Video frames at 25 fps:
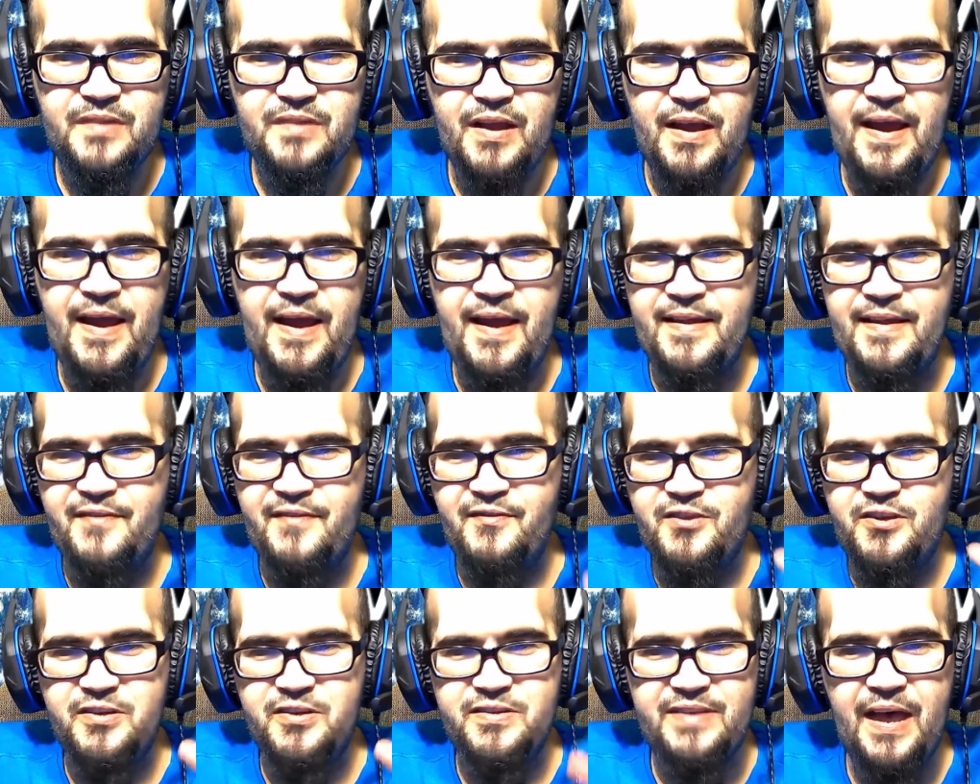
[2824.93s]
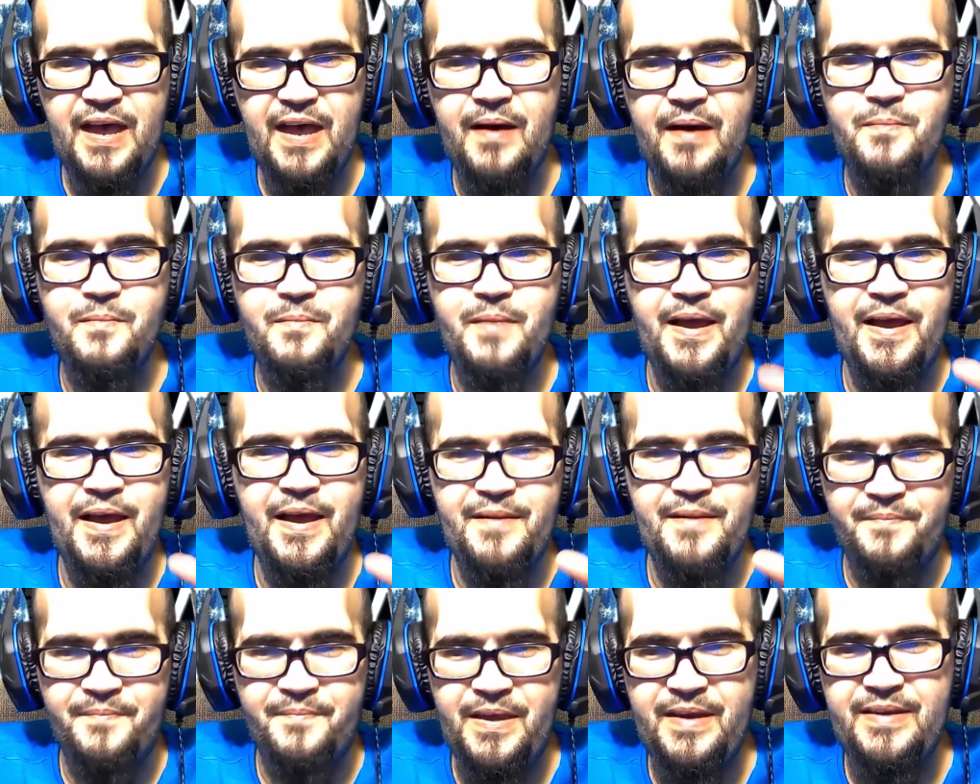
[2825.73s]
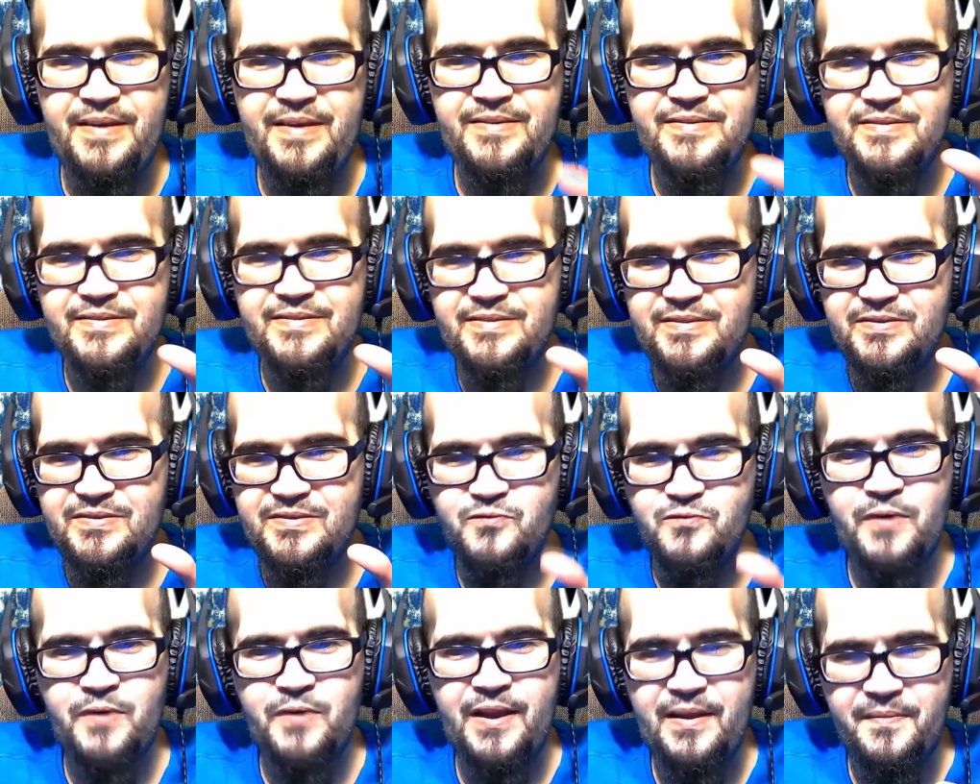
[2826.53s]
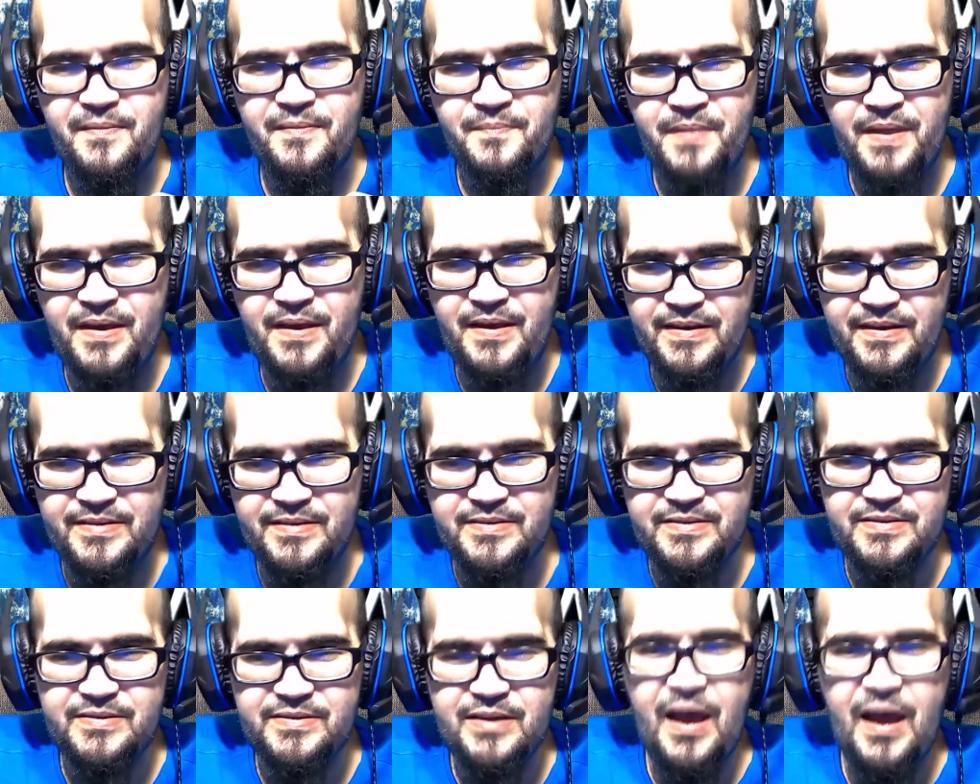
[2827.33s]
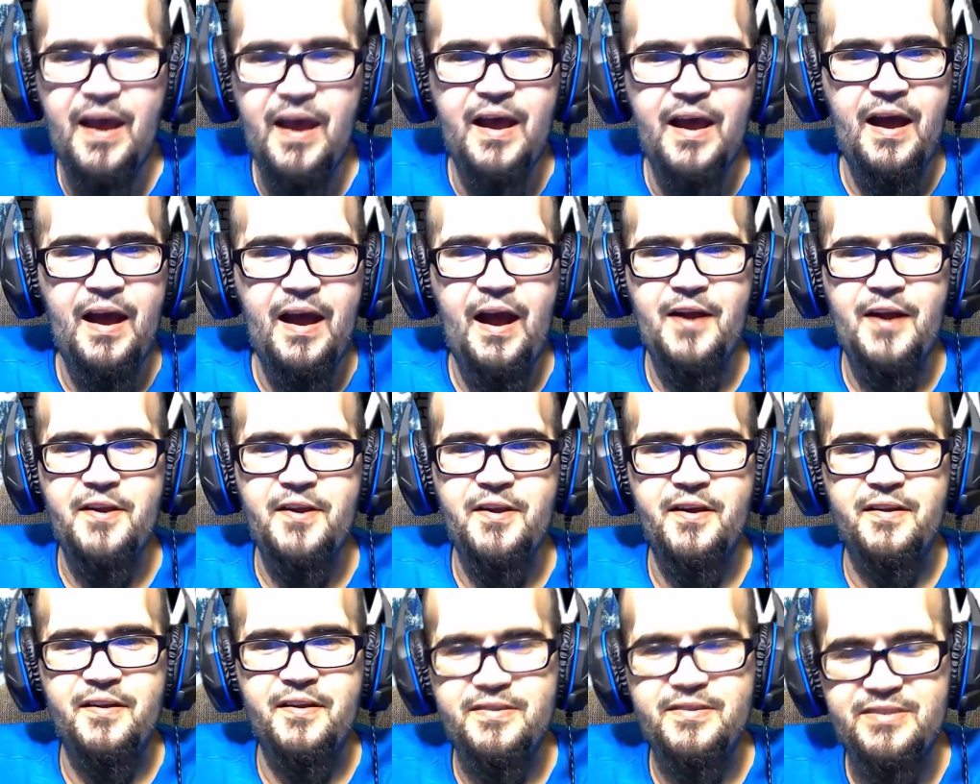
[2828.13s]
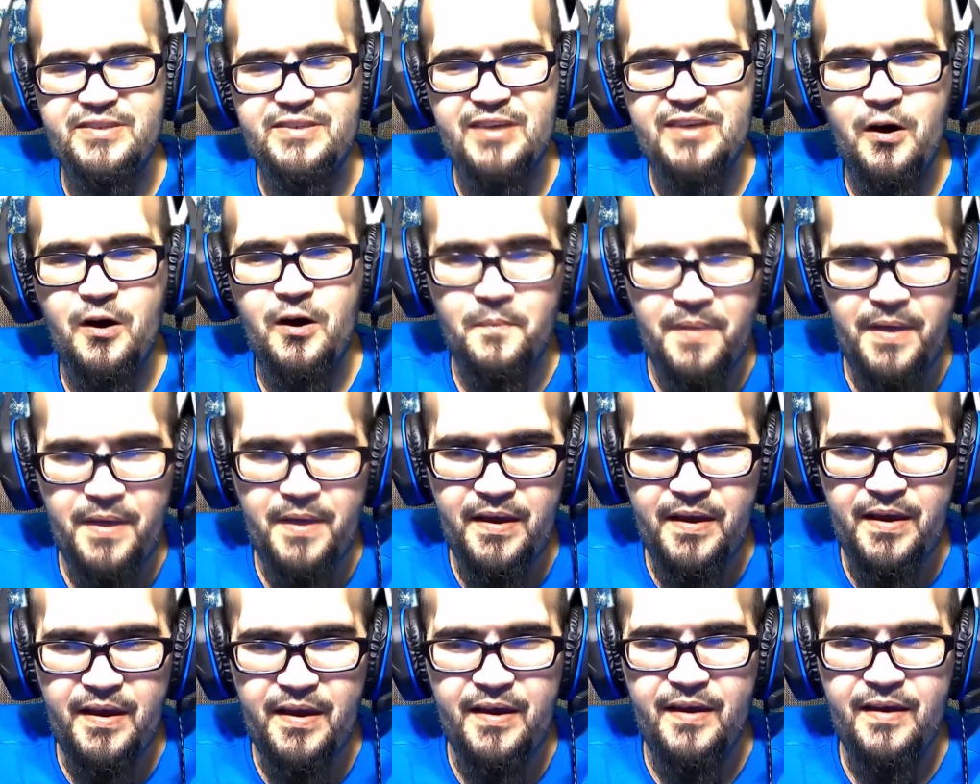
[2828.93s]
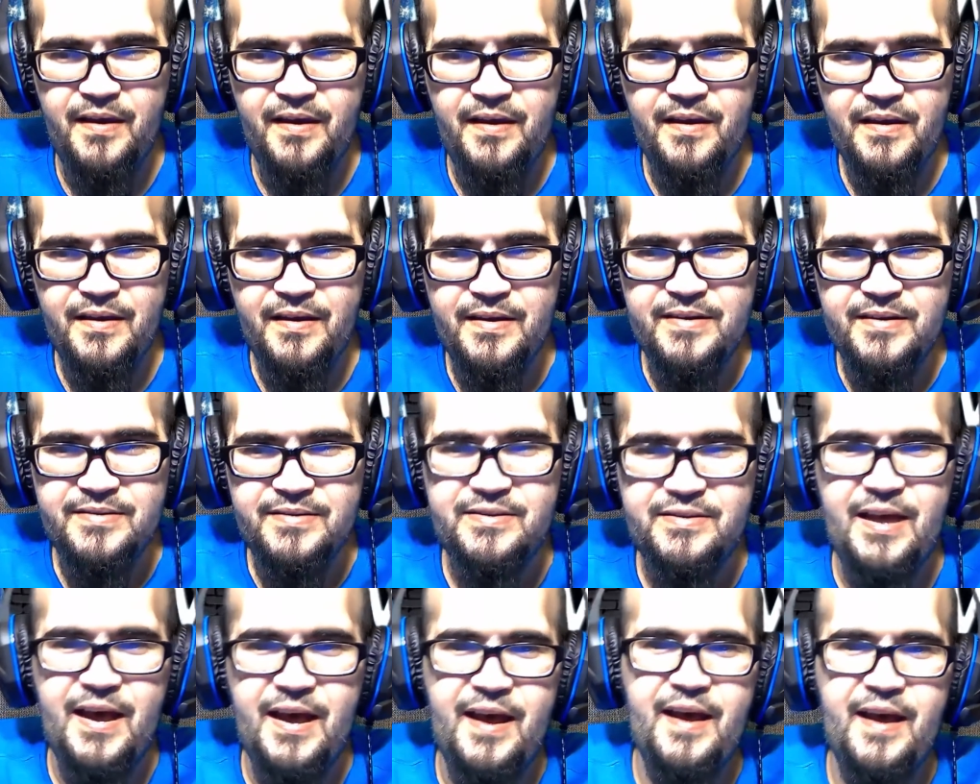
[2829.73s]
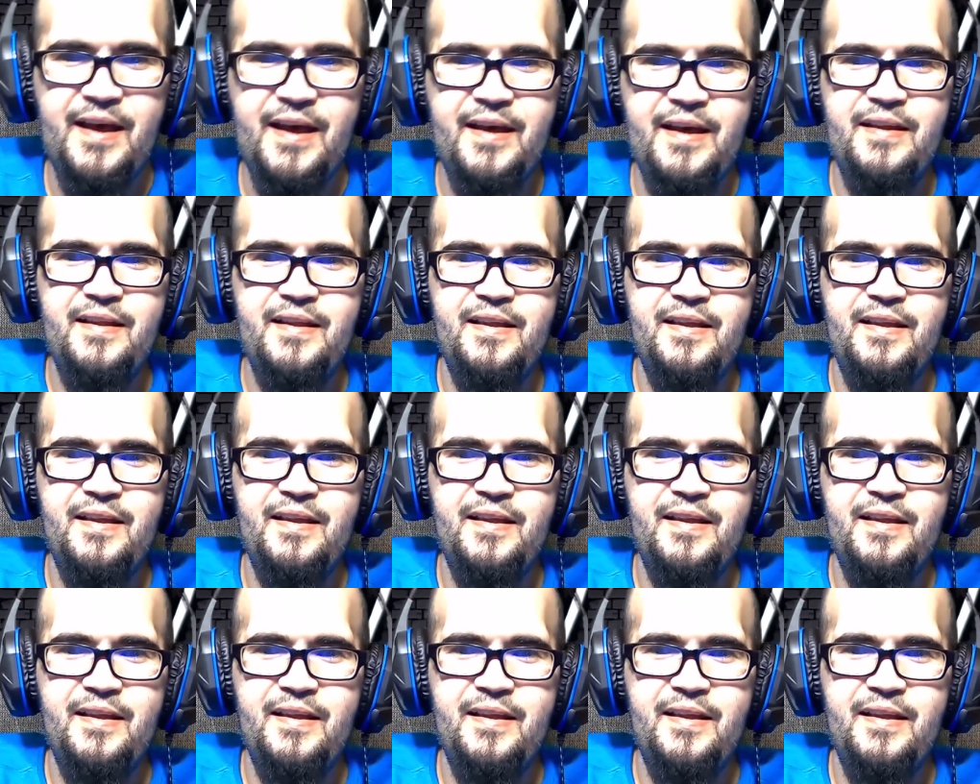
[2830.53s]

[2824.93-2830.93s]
and to them it means what it means. How are you going to tell me that